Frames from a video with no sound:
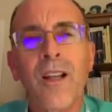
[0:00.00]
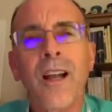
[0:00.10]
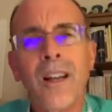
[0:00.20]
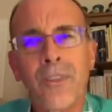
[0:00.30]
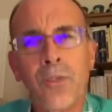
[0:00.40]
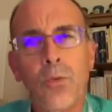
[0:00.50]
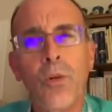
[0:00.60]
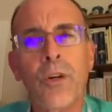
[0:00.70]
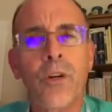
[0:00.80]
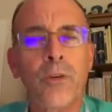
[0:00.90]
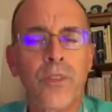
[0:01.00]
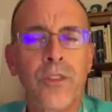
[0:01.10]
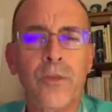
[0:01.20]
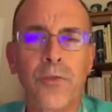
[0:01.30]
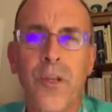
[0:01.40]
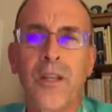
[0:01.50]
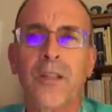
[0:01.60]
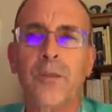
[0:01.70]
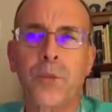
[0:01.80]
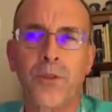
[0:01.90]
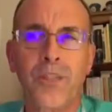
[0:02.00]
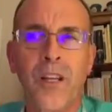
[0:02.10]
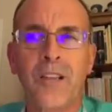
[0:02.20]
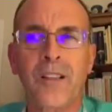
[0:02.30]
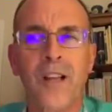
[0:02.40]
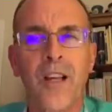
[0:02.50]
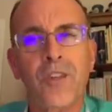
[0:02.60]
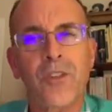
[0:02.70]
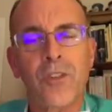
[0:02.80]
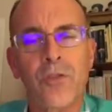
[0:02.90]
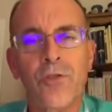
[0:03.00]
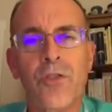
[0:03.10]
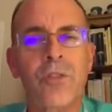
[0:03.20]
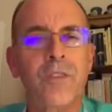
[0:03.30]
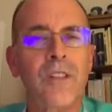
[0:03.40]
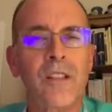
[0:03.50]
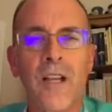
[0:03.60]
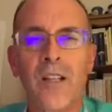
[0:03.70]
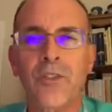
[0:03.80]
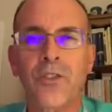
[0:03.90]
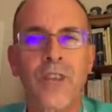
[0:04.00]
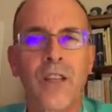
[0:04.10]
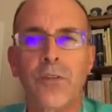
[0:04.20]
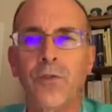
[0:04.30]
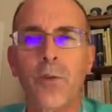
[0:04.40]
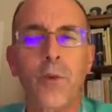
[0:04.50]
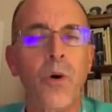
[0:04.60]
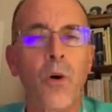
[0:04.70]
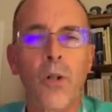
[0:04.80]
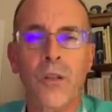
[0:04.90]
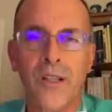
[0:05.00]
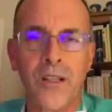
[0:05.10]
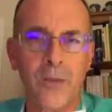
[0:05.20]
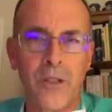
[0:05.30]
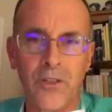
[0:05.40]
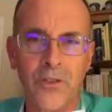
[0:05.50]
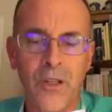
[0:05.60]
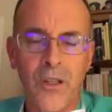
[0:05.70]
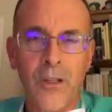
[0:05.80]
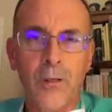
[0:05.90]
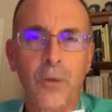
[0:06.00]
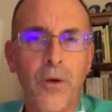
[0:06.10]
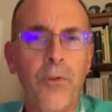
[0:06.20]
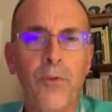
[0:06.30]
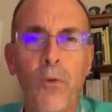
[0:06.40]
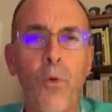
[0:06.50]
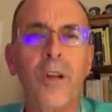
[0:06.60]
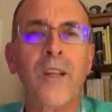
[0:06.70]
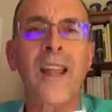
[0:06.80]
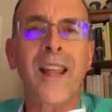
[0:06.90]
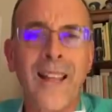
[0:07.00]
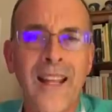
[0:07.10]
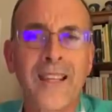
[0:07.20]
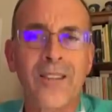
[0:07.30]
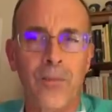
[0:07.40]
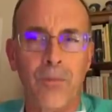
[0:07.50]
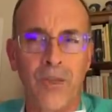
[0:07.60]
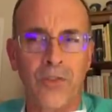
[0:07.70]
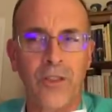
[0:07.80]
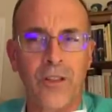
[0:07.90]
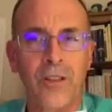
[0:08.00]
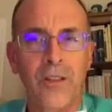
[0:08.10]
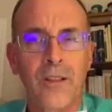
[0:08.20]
I swore an oath to defend and protect the Constitution of the United States from all enemies, both foreign and domestic.